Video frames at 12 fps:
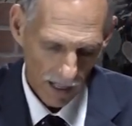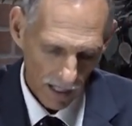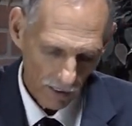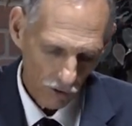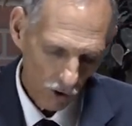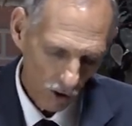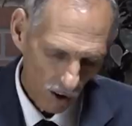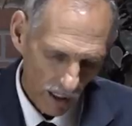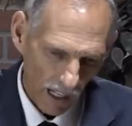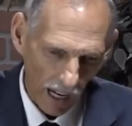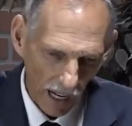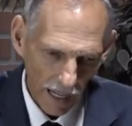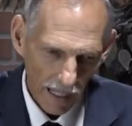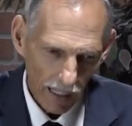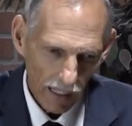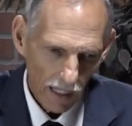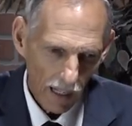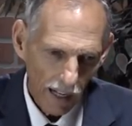And so
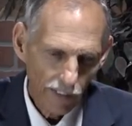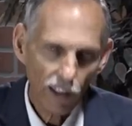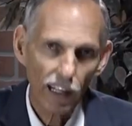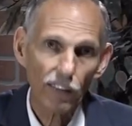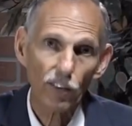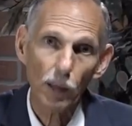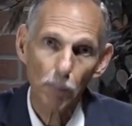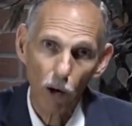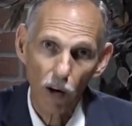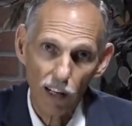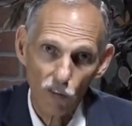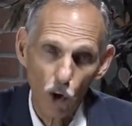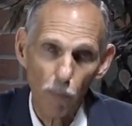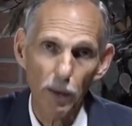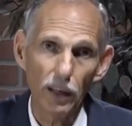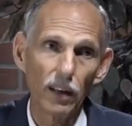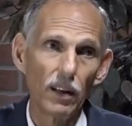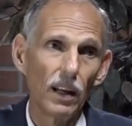I said, let's keep our eyes
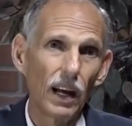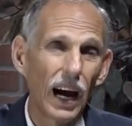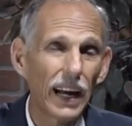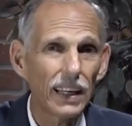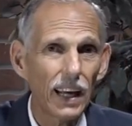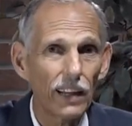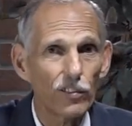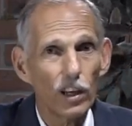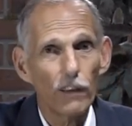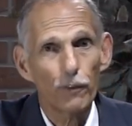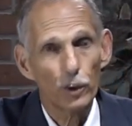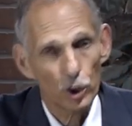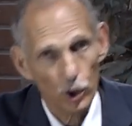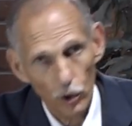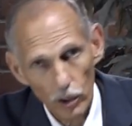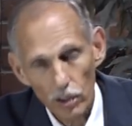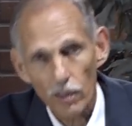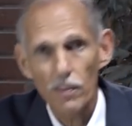open. I can't say for
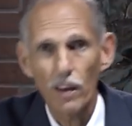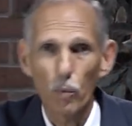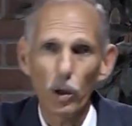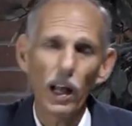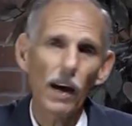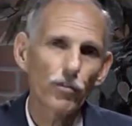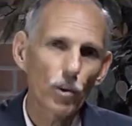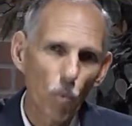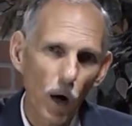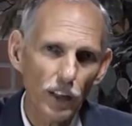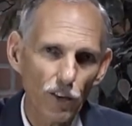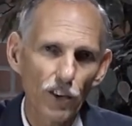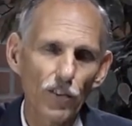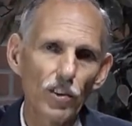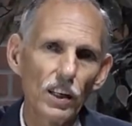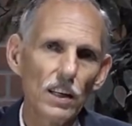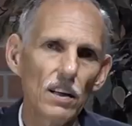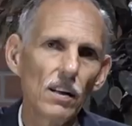sure. We'll have to watch and
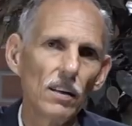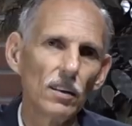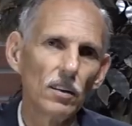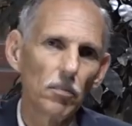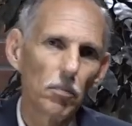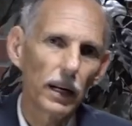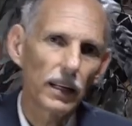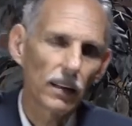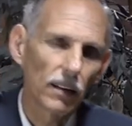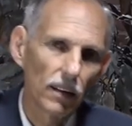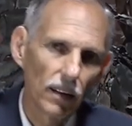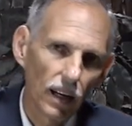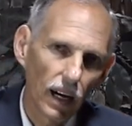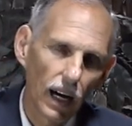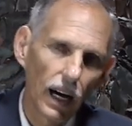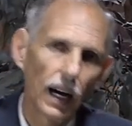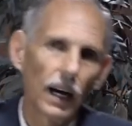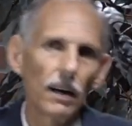see. But
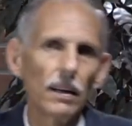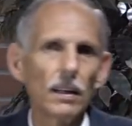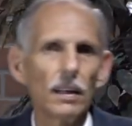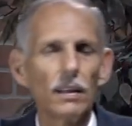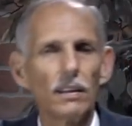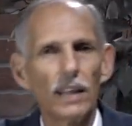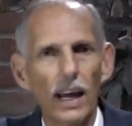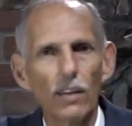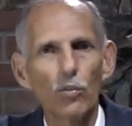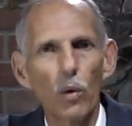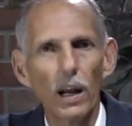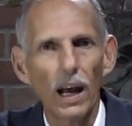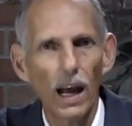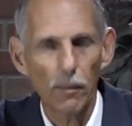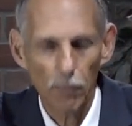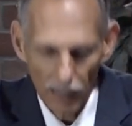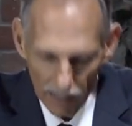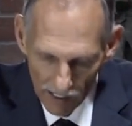that is what I
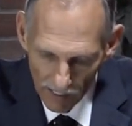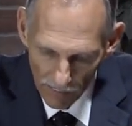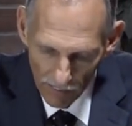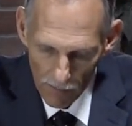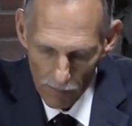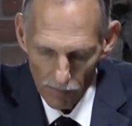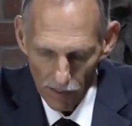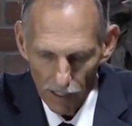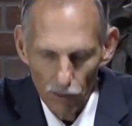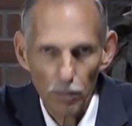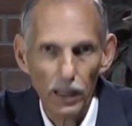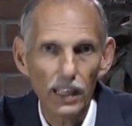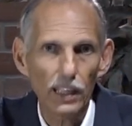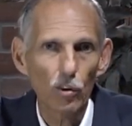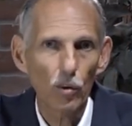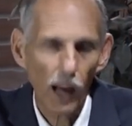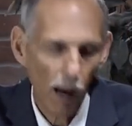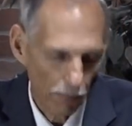believe is beginning
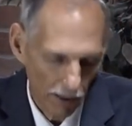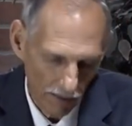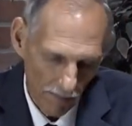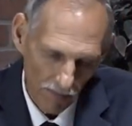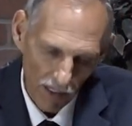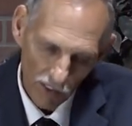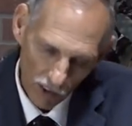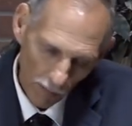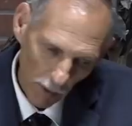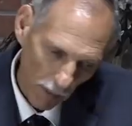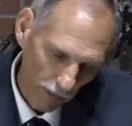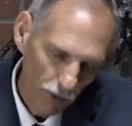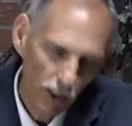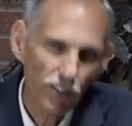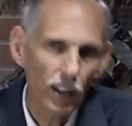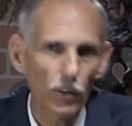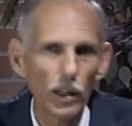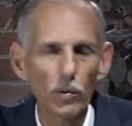to happen. Some of my friends
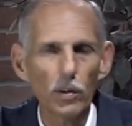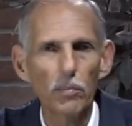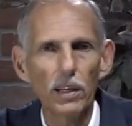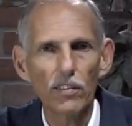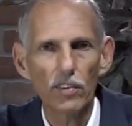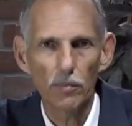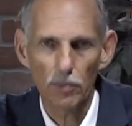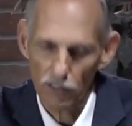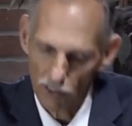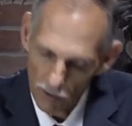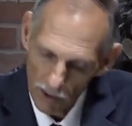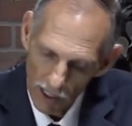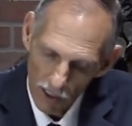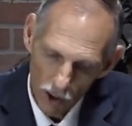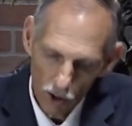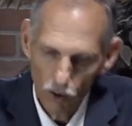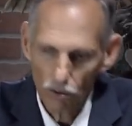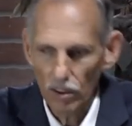agreed with me. Some disagreed.
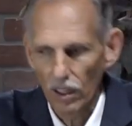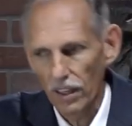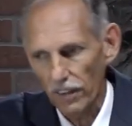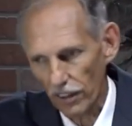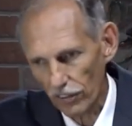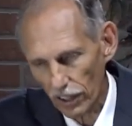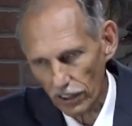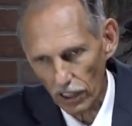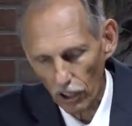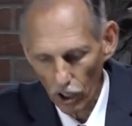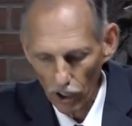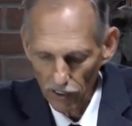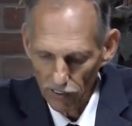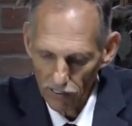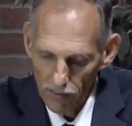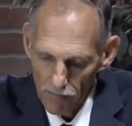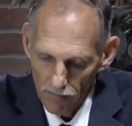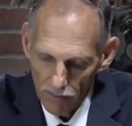No, the Sunday law
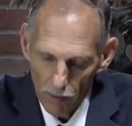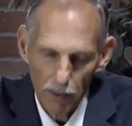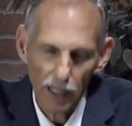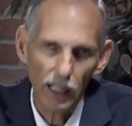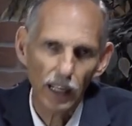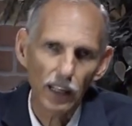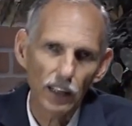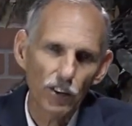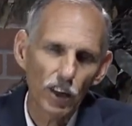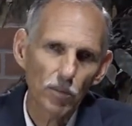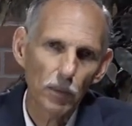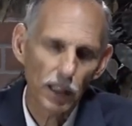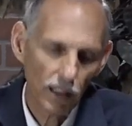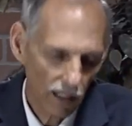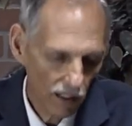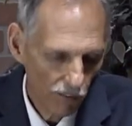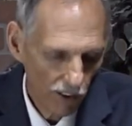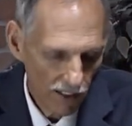is the beginning of the judgment of the
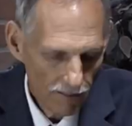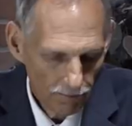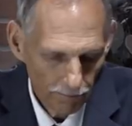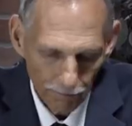living.